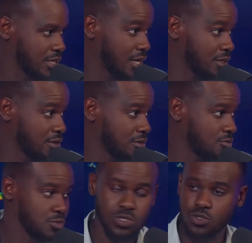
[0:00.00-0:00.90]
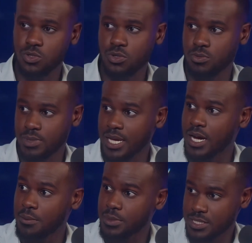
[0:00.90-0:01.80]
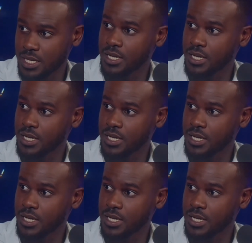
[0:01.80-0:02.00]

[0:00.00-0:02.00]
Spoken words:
in Kenya? We saw young